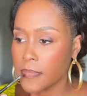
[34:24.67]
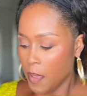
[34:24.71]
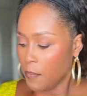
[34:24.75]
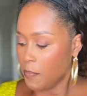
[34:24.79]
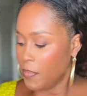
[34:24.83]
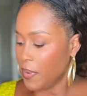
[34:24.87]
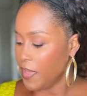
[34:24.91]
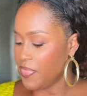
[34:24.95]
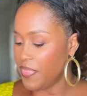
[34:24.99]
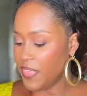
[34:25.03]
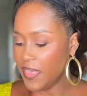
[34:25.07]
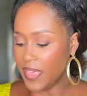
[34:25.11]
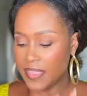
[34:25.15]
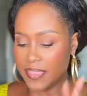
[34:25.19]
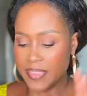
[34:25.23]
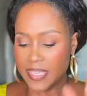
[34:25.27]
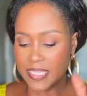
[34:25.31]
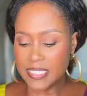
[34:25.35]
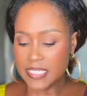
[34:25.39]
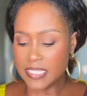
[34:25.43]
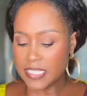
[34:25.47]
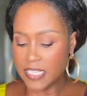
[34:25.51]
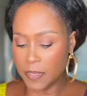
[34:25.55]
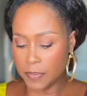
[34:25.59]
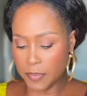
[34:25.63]
But then
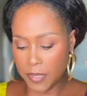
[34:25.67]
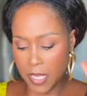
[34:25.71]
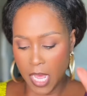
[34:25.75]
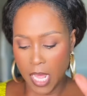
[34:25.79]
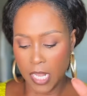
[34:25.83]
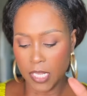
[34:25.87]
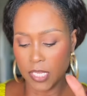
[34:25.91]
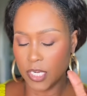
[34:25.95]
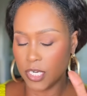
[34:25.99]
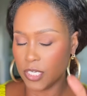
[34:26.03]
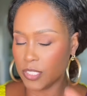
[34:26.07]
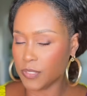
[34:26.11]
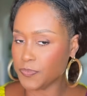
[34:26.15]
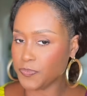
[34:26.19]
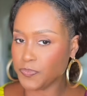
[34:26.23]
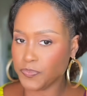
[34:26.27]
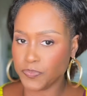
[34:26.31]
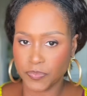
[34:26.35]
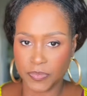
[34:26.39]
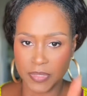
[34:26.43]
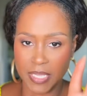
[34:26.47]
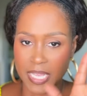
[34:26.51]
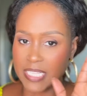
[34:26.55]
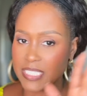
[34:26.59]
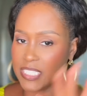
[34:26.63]
this lip color,
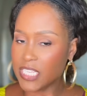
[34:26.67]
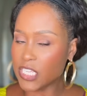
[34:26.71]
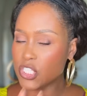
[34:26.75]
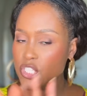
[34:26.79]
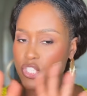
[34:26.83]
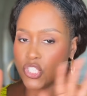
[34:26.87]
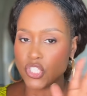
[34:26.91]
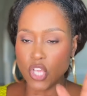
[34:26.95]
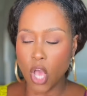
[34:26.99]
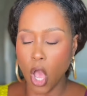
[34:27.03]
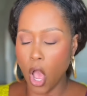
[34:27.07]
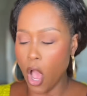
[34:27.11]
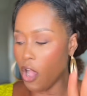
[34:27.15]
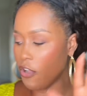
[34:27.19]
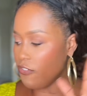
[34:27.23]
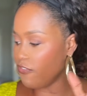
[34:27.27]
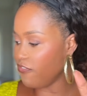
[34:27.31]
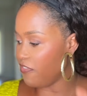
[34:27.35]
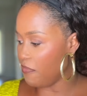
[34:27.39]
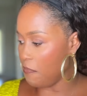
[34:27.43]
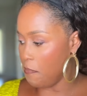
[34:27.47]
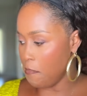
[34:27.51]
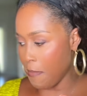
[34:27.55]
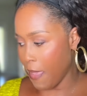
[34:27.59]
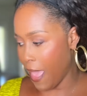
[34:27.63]
it's a soft
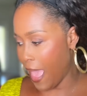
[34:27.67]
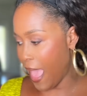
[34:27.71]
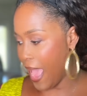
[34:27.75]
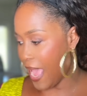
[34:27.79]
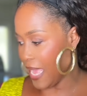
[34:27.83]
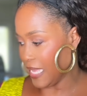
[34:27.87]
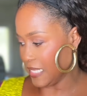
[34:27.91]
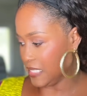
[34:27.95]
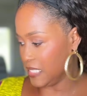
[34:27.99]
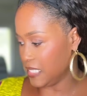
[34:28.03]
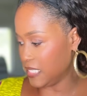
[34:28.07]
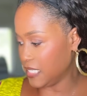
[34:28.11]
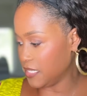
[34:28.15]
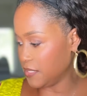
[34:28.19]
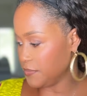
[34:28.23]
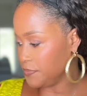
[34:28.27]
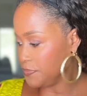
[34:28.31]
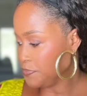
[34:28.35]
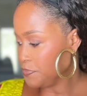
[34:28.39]
matte.